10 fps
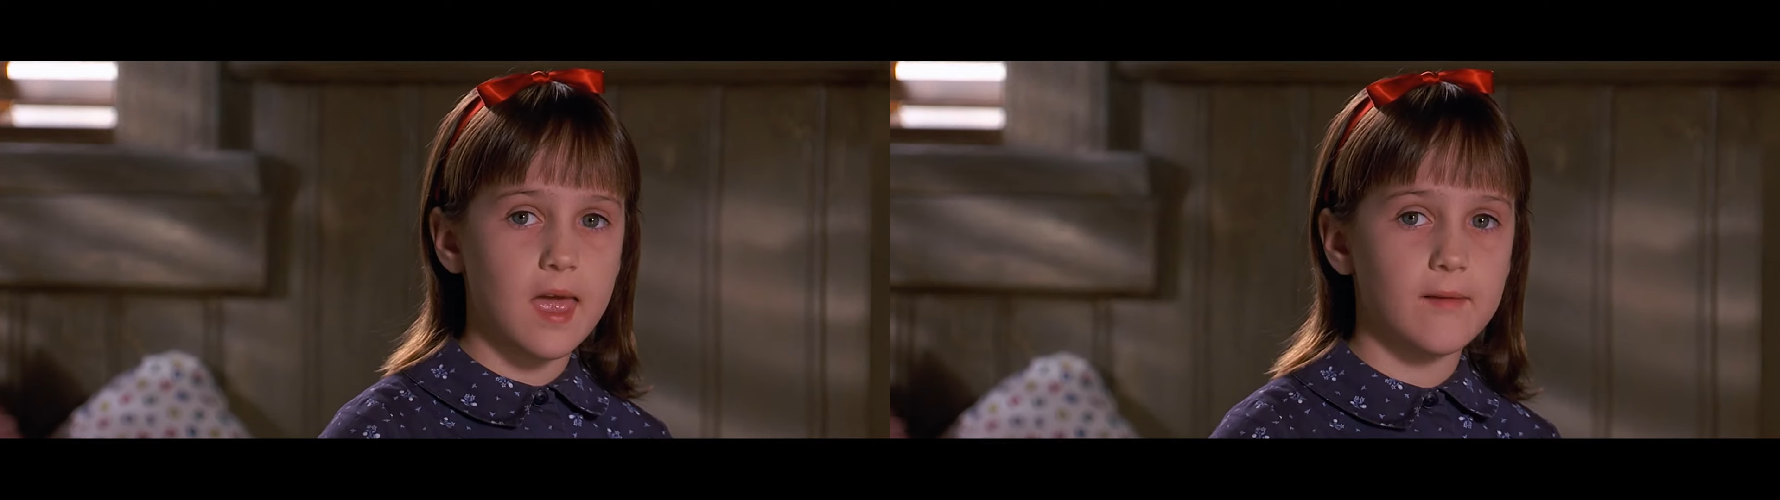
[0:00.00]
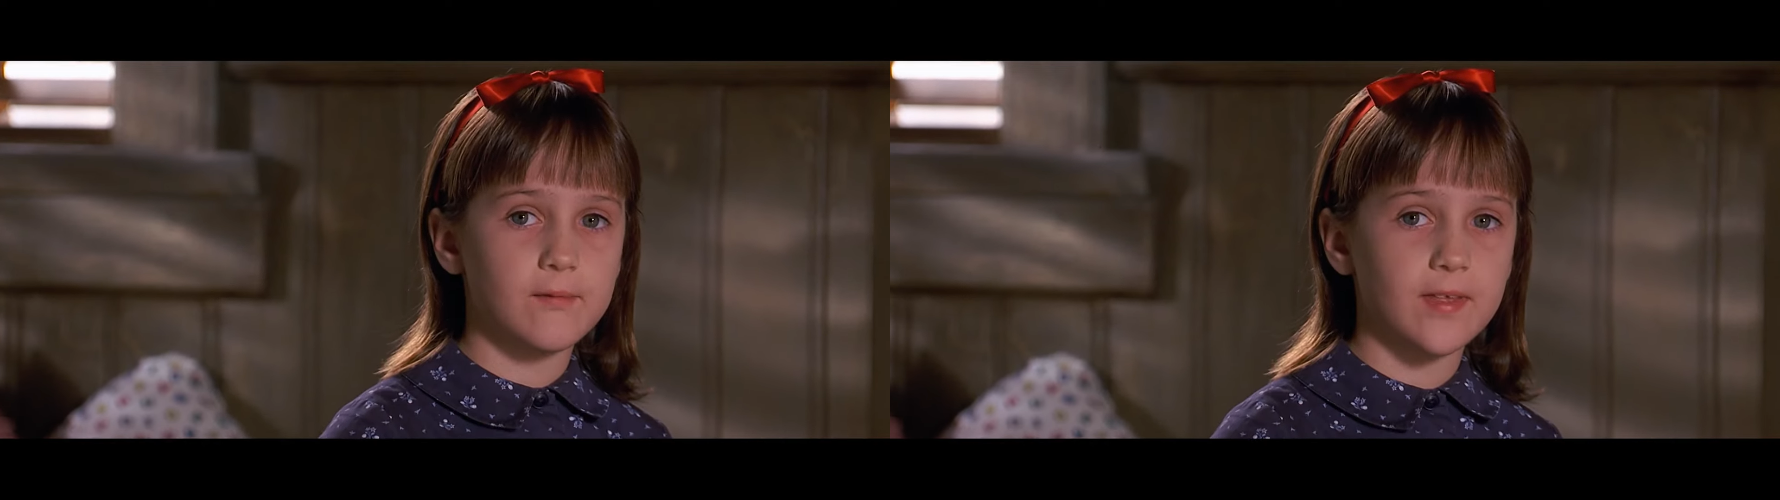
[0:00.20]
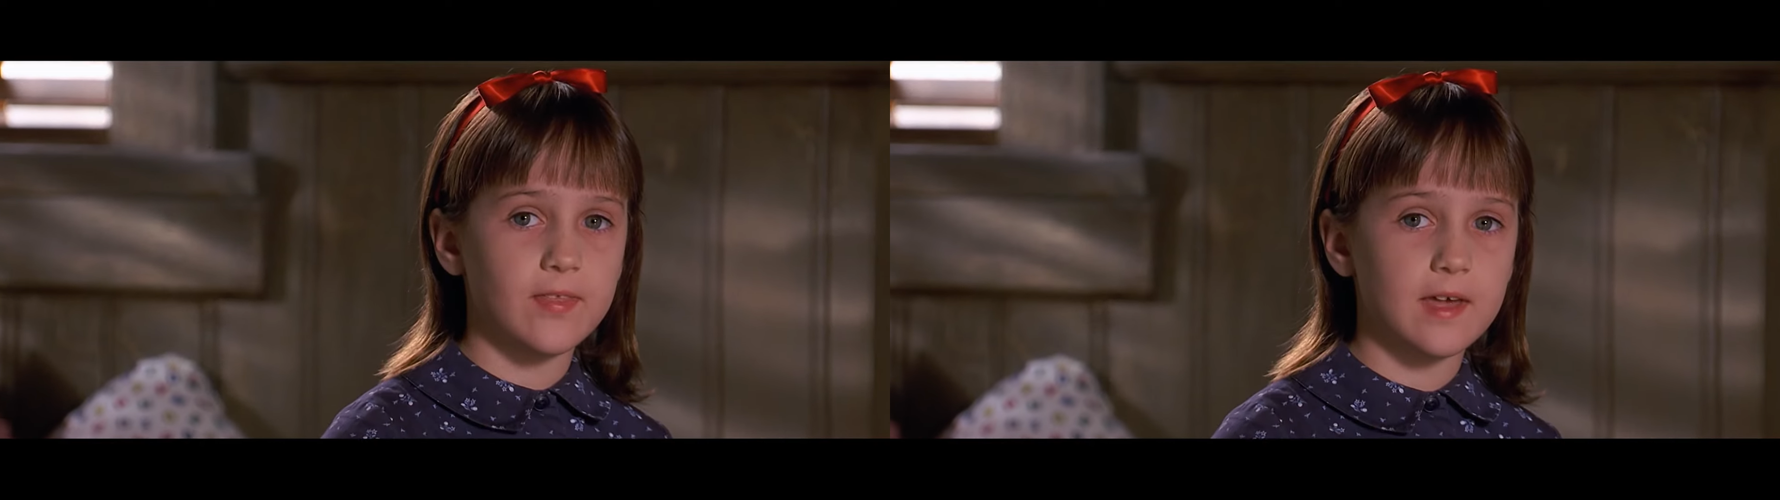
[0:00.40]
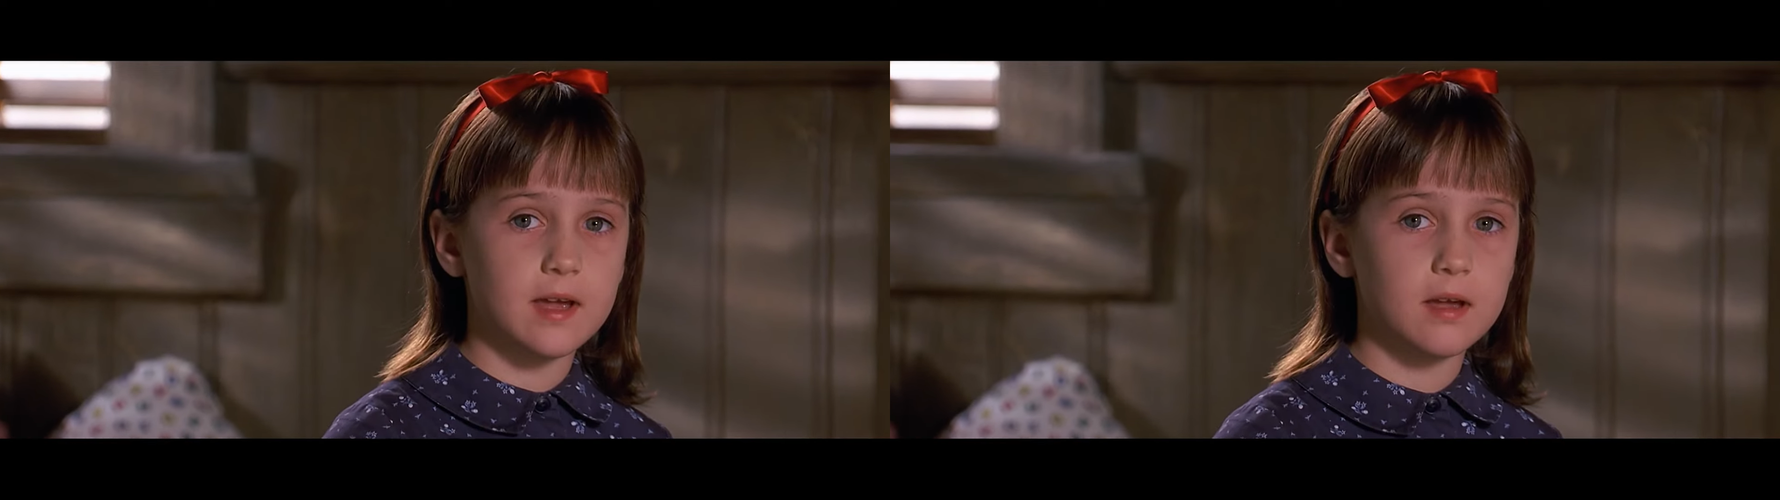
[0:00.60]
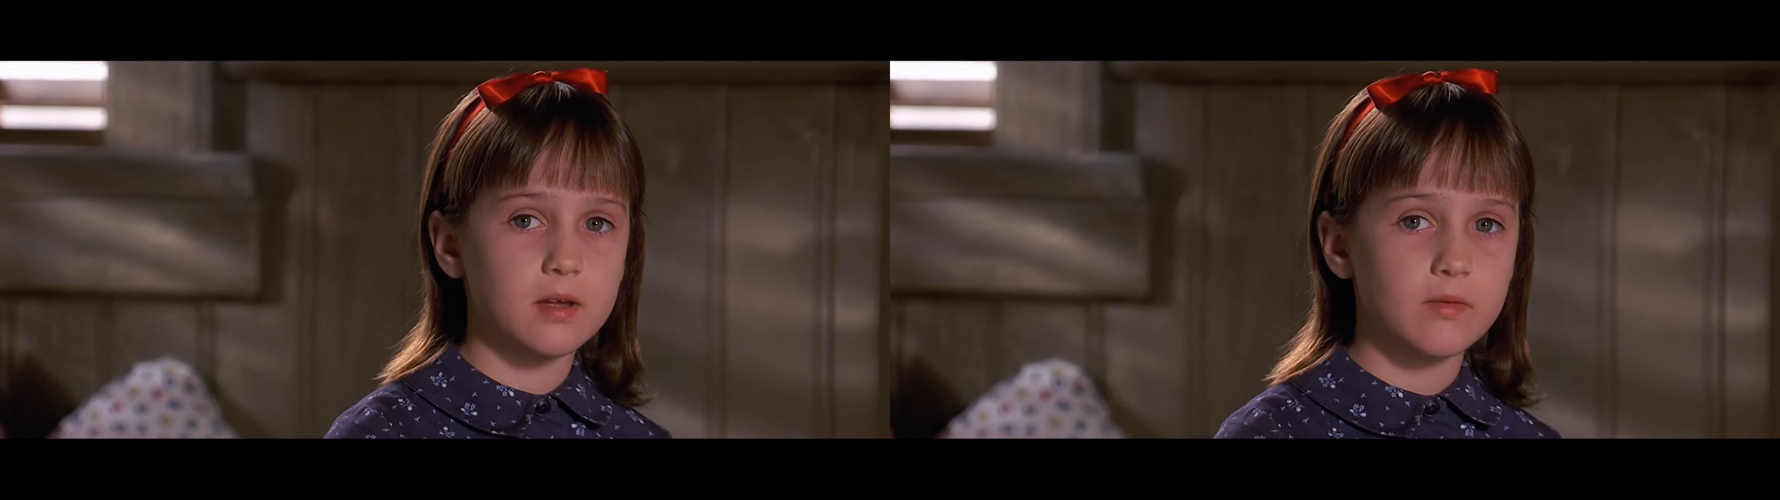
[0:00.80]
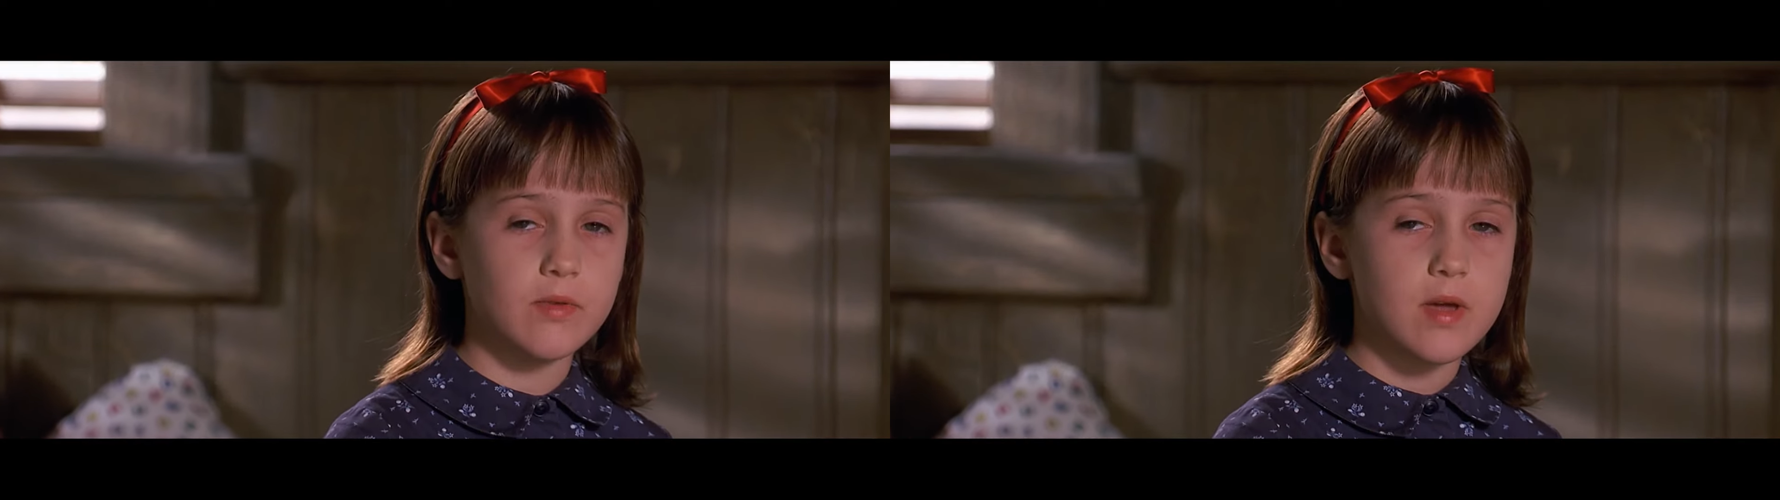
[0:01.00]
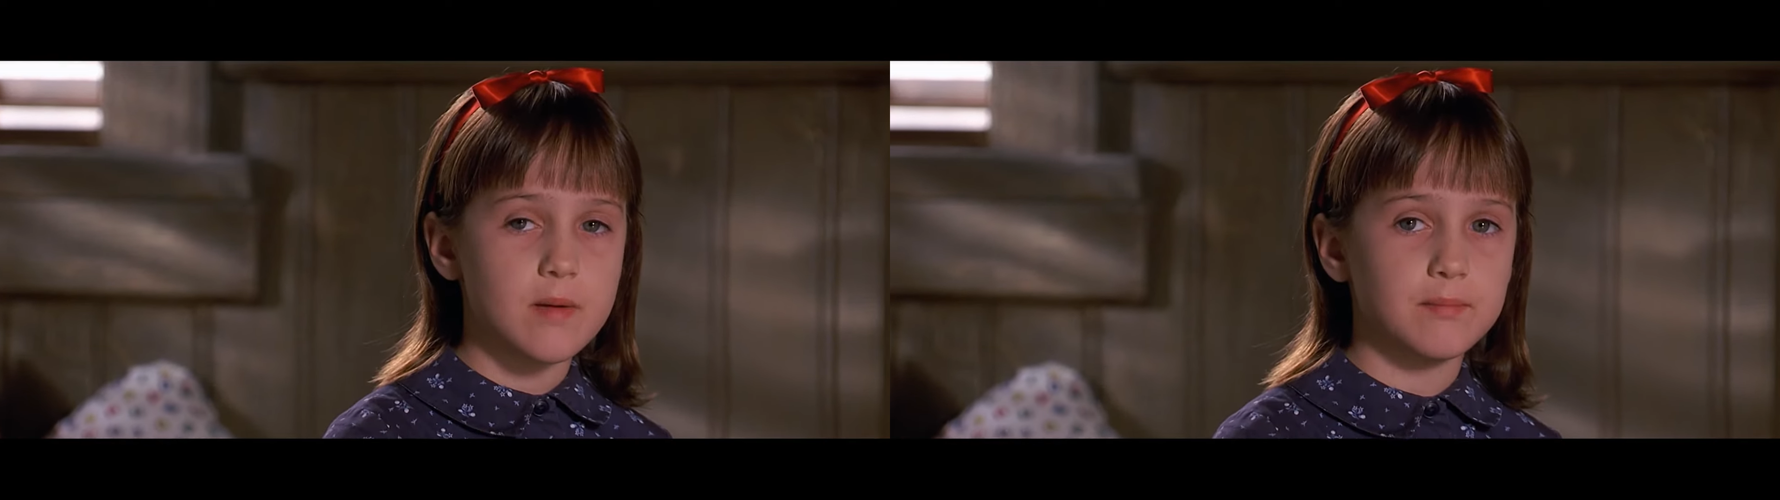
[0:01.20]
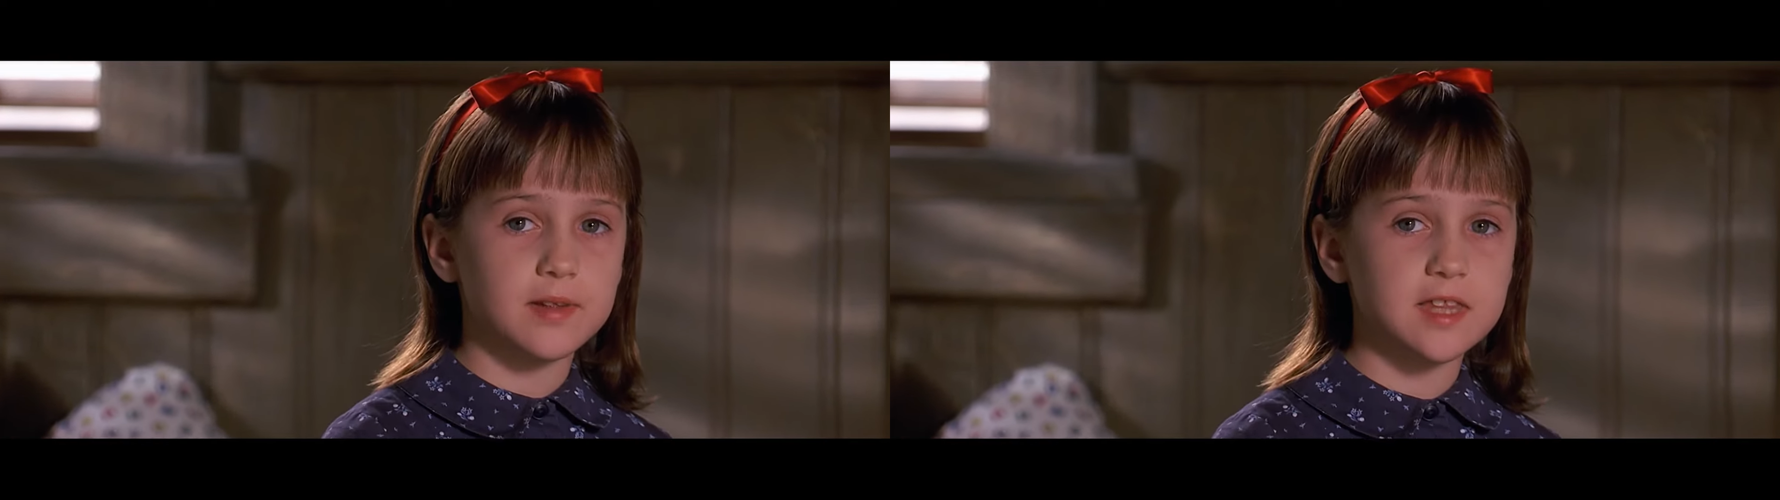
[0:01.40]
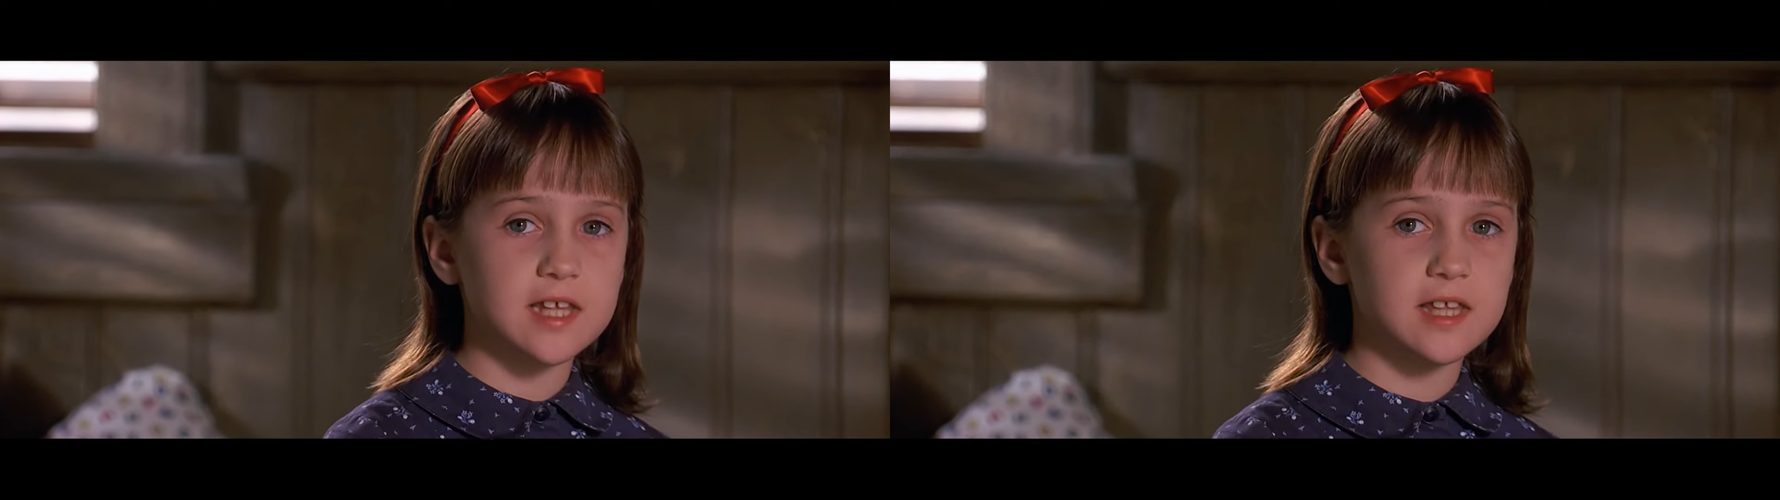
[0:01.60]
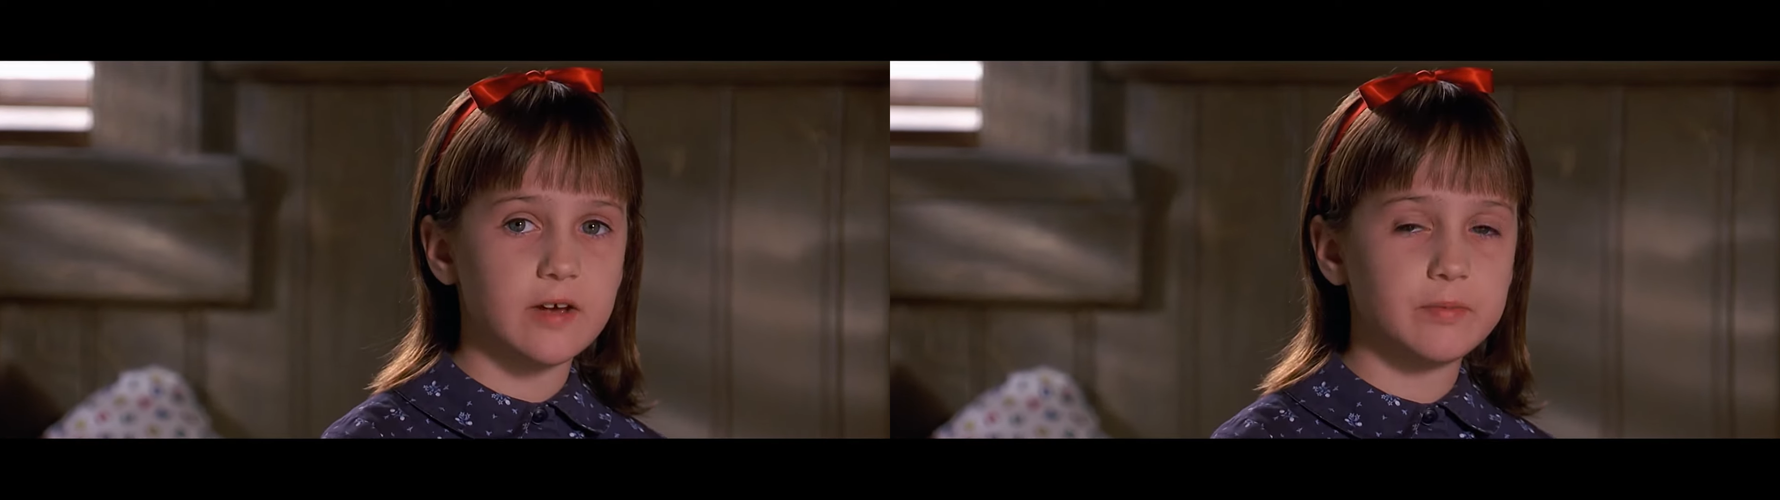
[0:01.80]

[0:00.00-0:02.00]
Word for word: Everything. But lately